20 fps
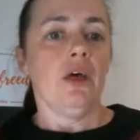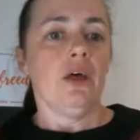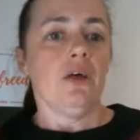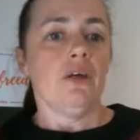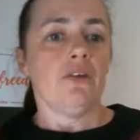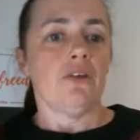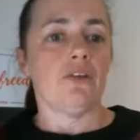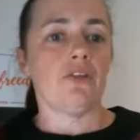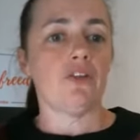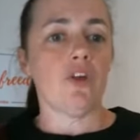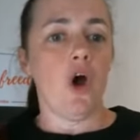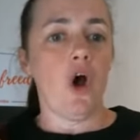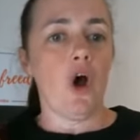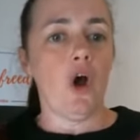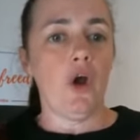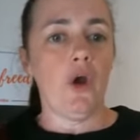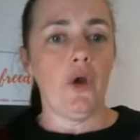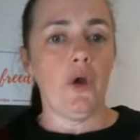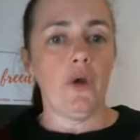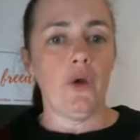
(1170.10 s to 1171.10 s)

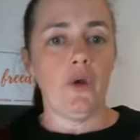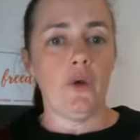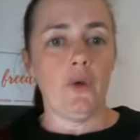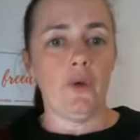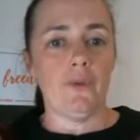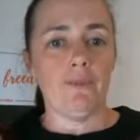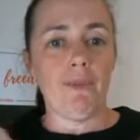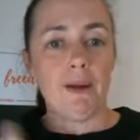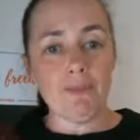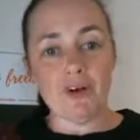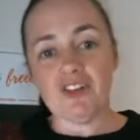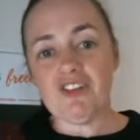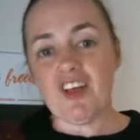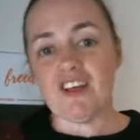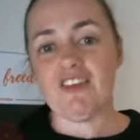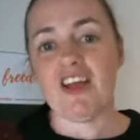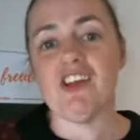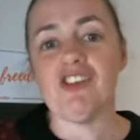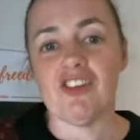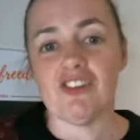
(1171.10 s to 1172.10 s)
So my
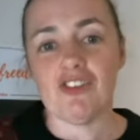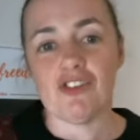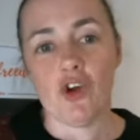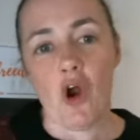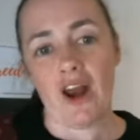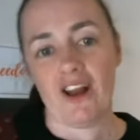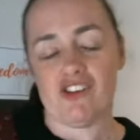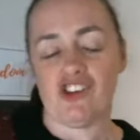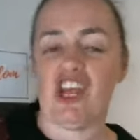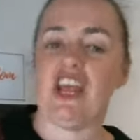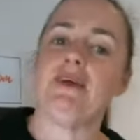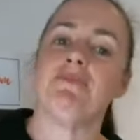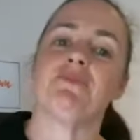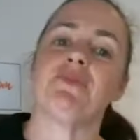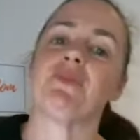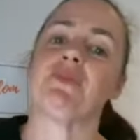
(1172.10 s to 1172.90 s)
monetization strategy.